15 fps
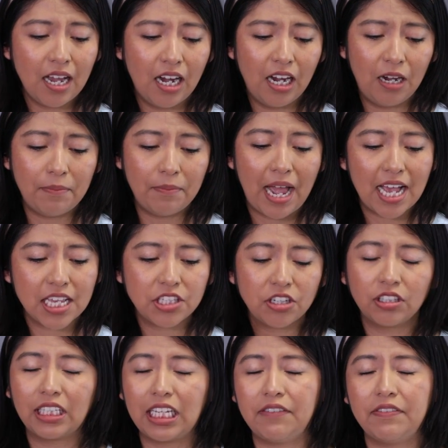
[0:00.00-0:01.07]
As
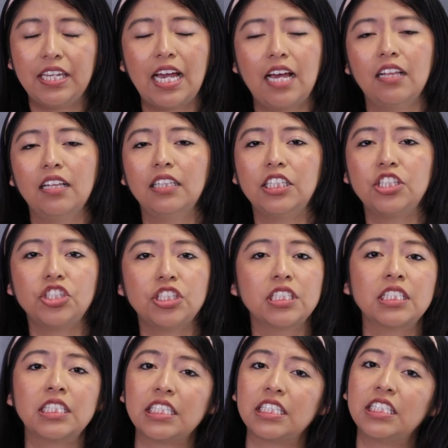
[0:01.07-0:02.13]
they're leaving Galilee,
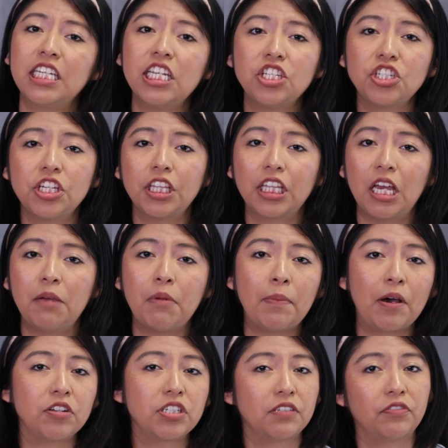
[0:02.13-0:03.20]
Jesus is teaching them
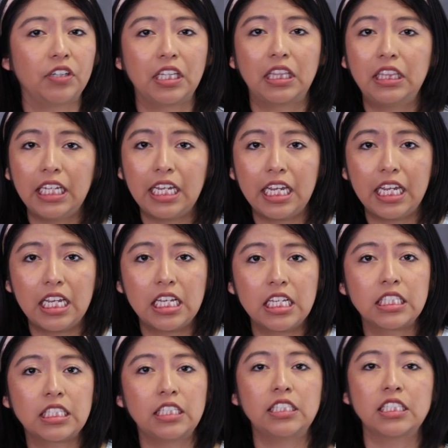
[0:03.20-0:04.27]
about different
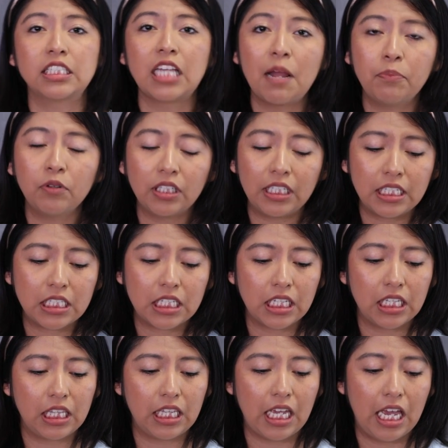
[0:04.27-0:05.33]
things and discipling
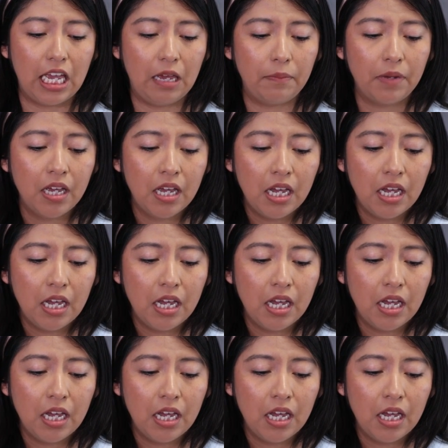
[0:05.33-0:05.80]
to them.